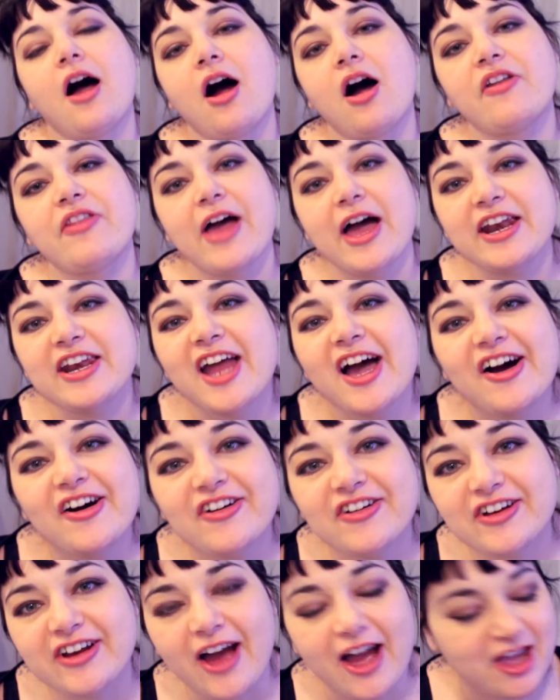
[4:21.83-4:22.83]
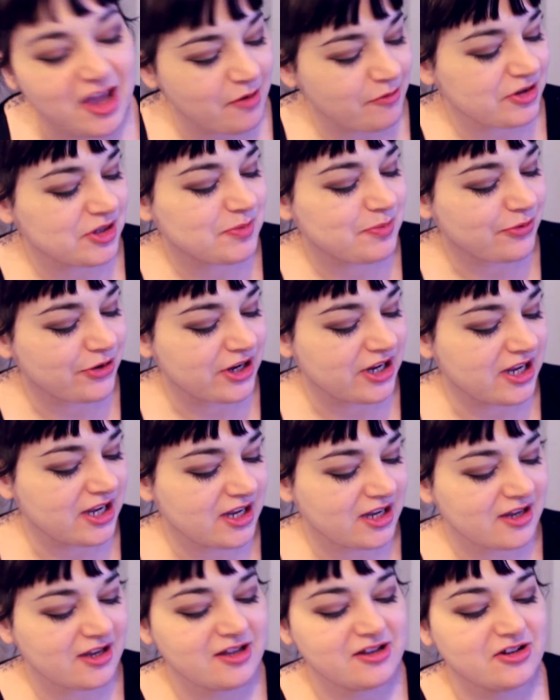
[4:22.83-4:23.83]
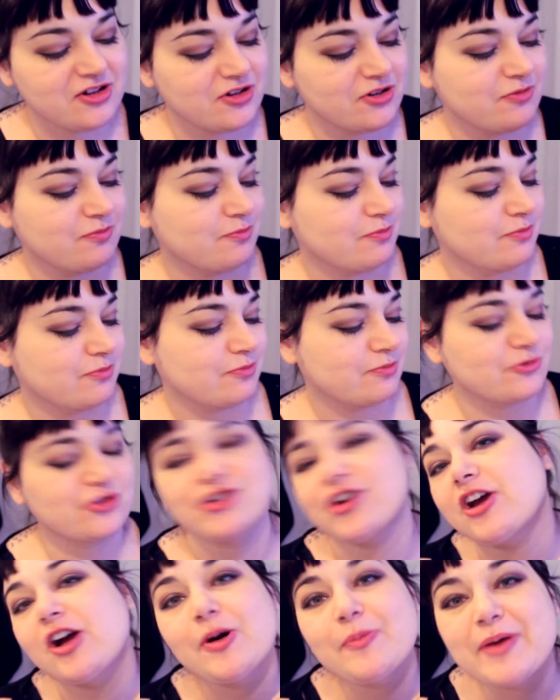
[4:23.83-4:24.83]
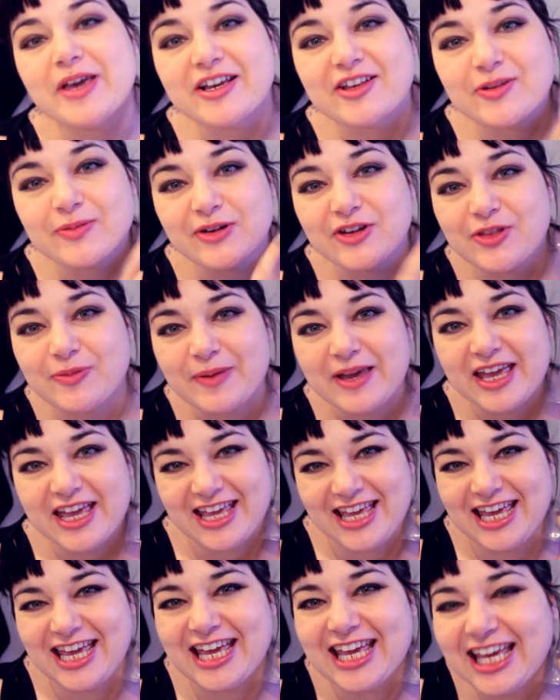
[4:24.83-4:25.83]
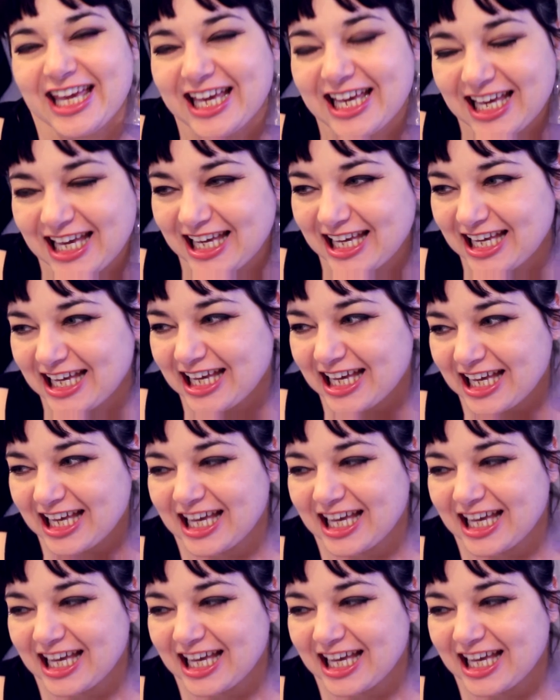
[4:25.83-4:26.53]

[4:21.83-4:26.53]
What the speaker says: On that note, I always bring trail mix with me.